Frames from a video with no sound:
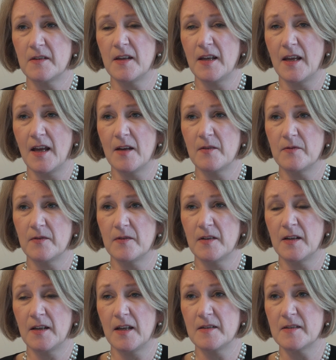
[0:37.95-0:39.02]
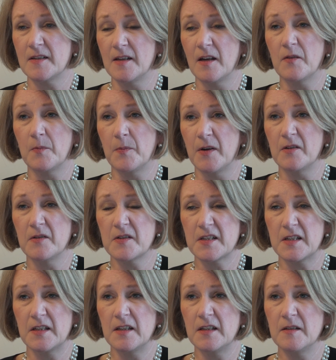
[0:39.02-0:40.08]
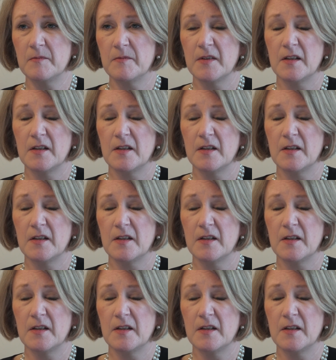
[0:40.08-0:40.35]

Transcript: they have against the other party,